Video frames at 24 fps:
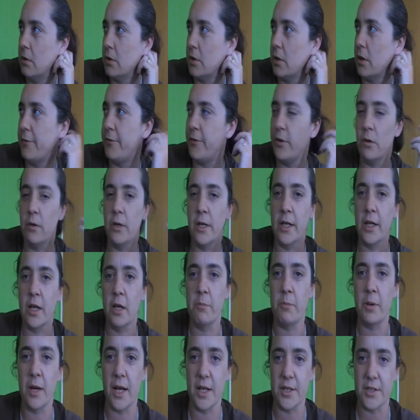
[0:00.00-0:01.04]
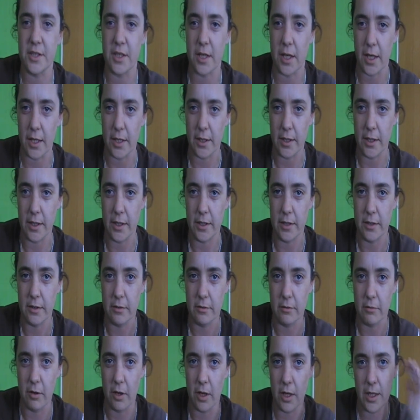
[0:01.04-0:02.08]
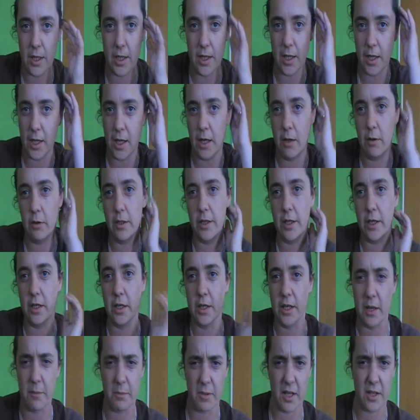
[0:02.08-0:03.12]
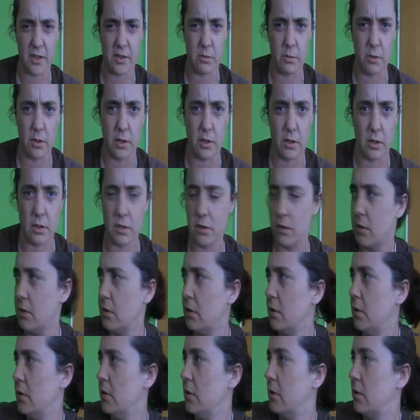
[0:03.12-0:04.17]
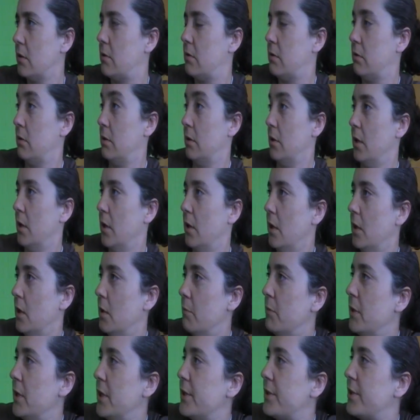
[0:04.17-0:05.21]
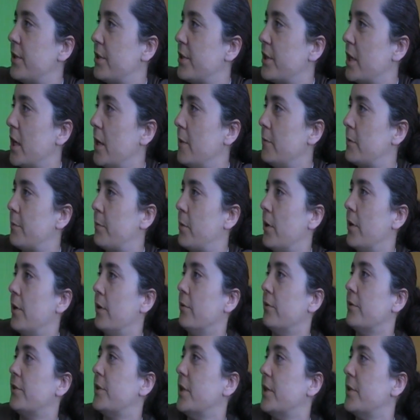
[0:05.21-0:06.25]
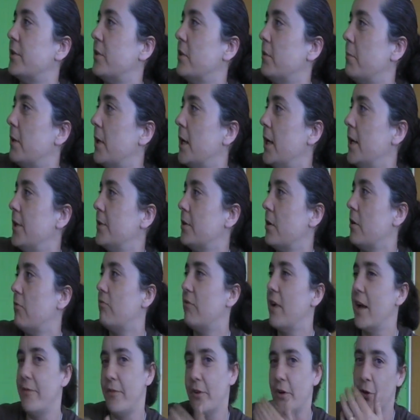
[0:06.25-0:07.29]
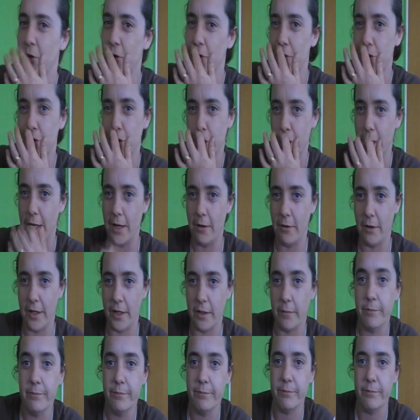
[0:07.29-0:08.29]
If you're incapacitated, right, how are you going to get back to work? Minister James Purnell says that the plans are revolutionary.